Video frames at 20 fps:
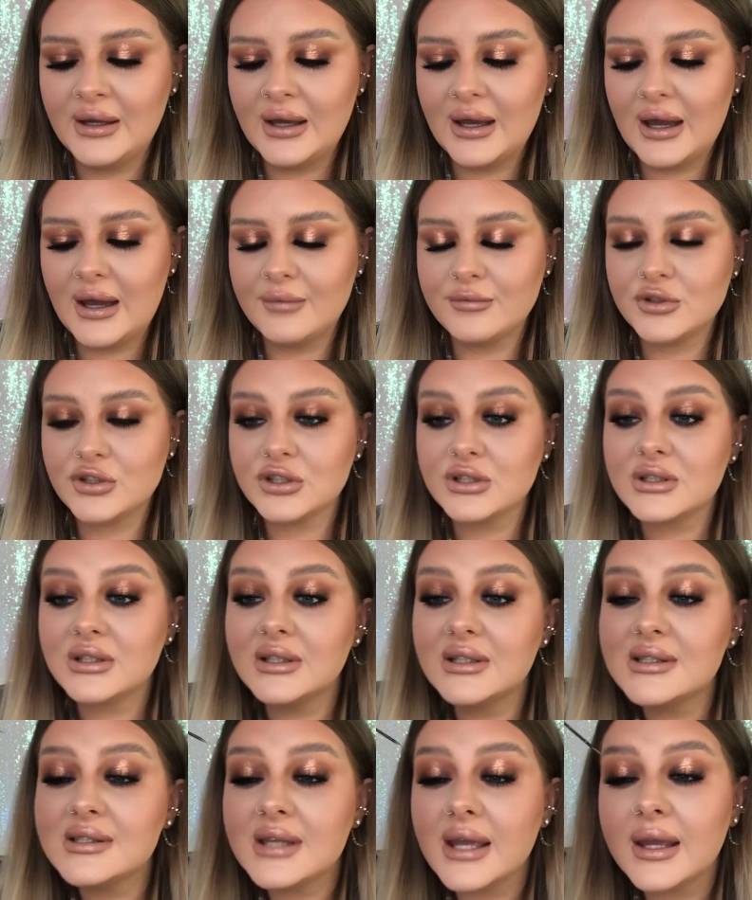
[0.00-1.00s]
I'm just
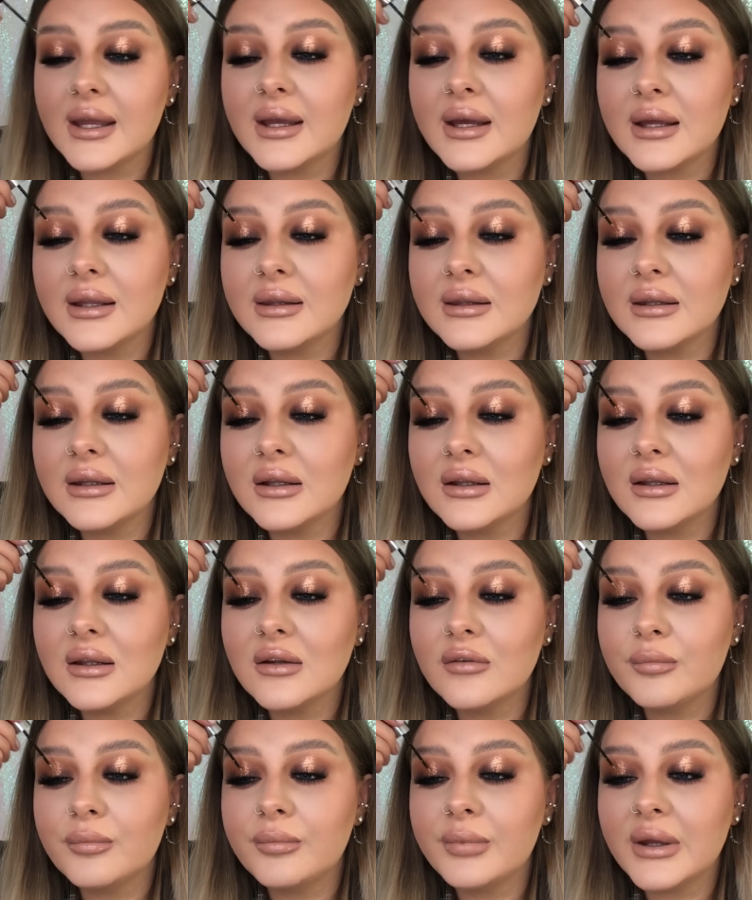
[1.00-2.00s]
going to take a little
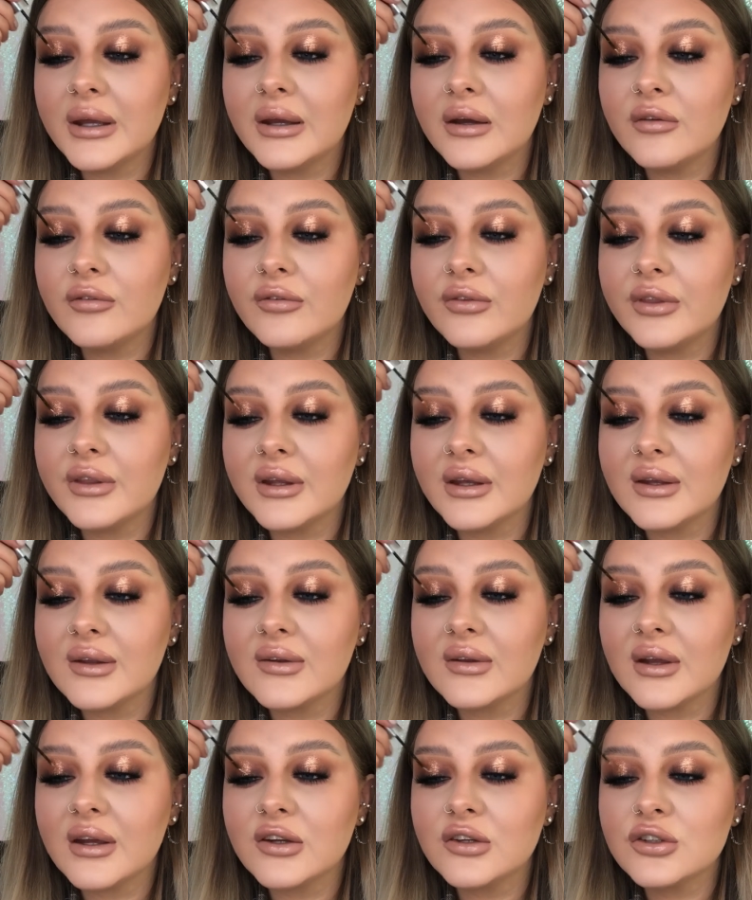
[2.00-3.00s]
bit of this
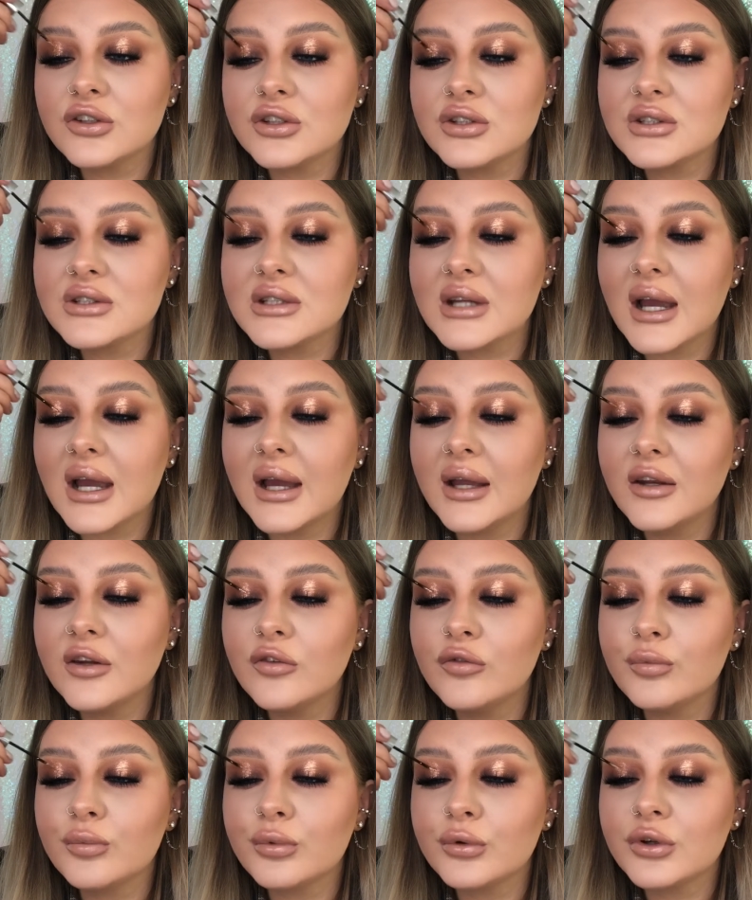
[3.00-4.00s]
and just kind
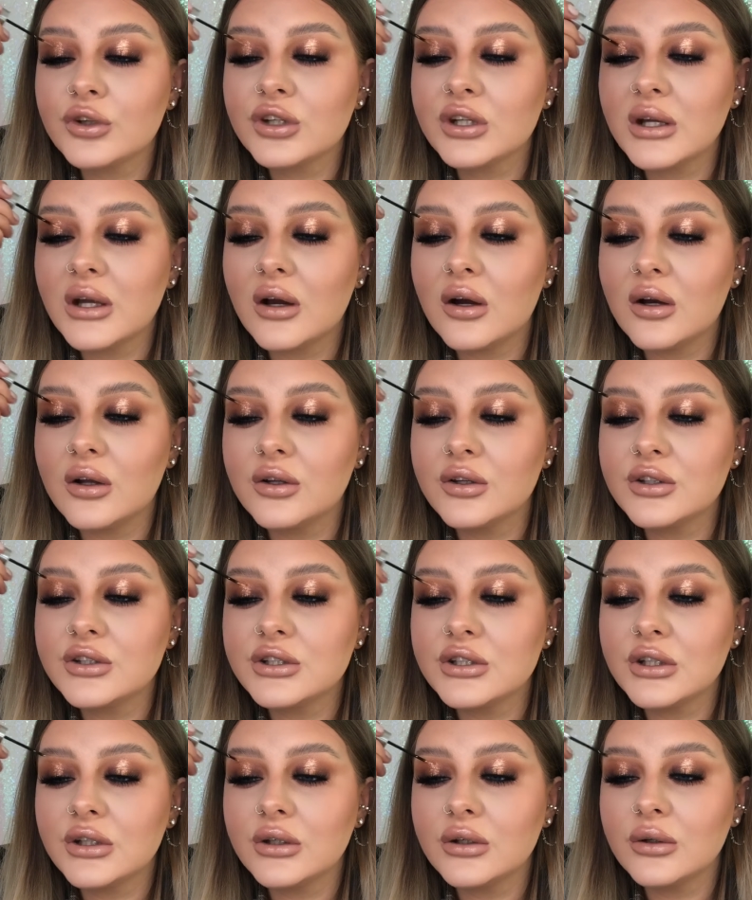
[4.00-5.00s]
of brush it
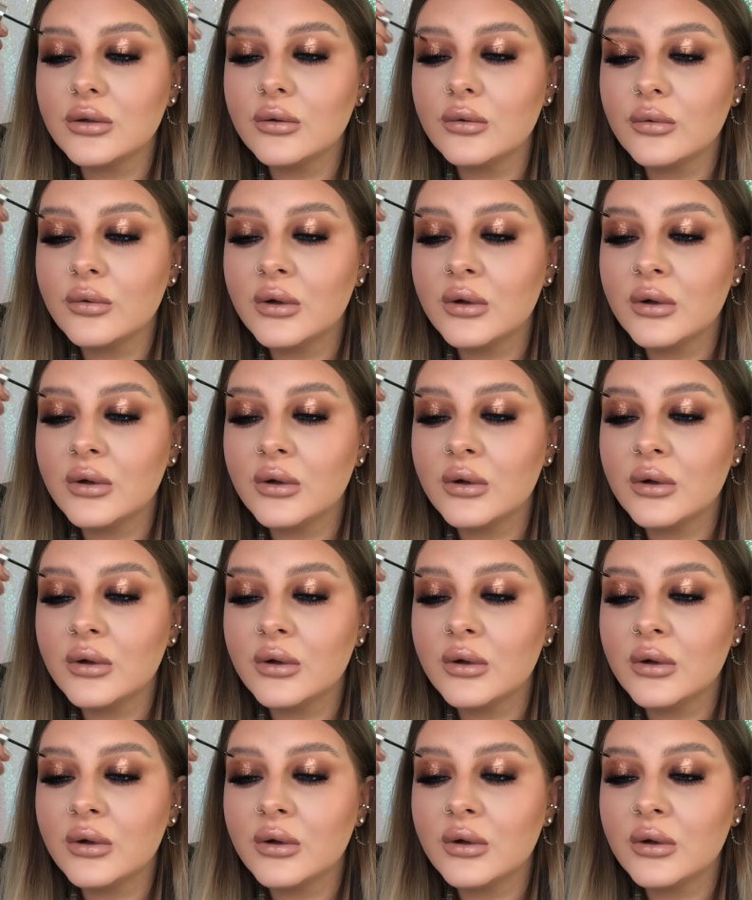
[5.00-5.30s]
onto